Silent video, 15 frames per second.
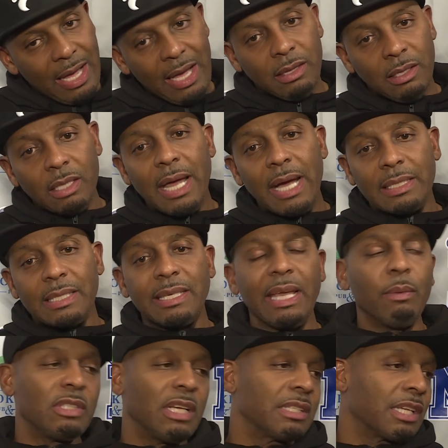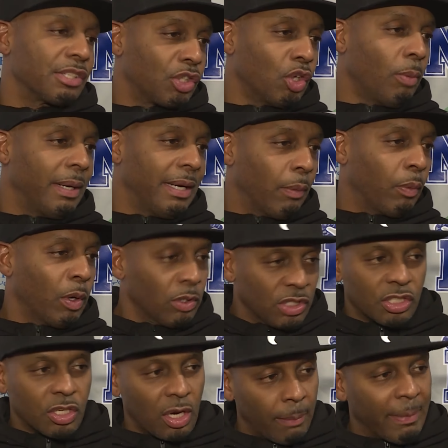position? It looked like the team was just assuming that we were
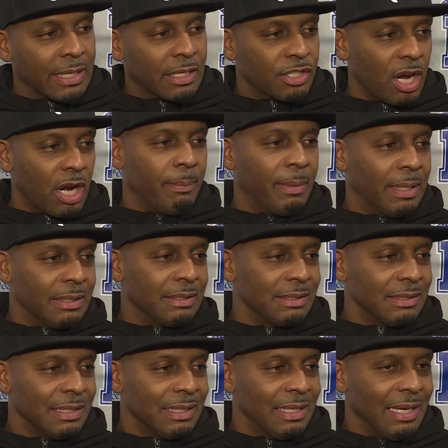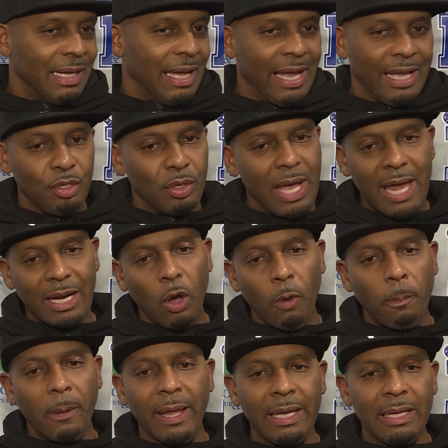just going to make the tournament and you got to go
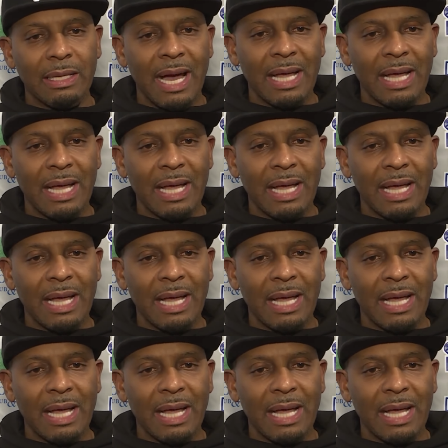play.